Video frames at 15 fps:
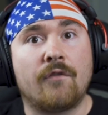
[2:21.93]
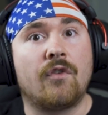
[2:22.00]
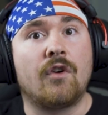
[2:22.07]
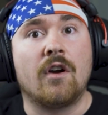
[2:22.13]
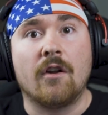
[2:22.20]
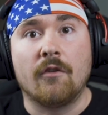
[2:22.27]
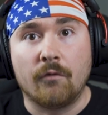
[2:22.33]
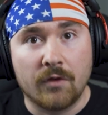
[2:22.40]

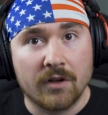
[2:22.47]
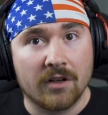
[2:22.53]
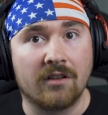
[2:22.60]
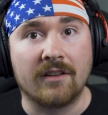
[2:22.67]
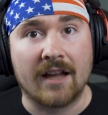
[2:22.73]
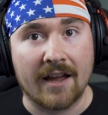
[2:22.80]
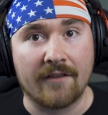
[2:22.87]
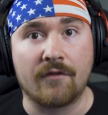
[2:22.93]
for
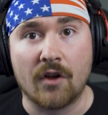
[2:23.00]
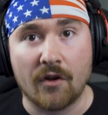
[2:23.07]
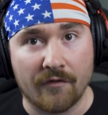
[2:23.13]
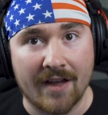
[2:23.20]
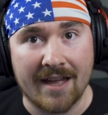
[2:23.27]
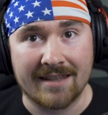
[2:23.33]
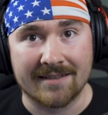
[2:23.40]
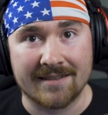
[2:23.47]
real life
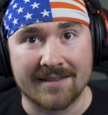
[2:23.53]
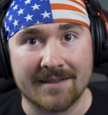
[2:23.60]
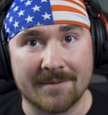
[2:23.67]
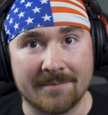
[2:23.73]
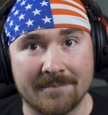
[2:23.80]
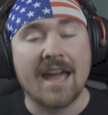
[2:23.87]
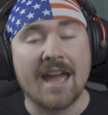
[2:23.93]
events.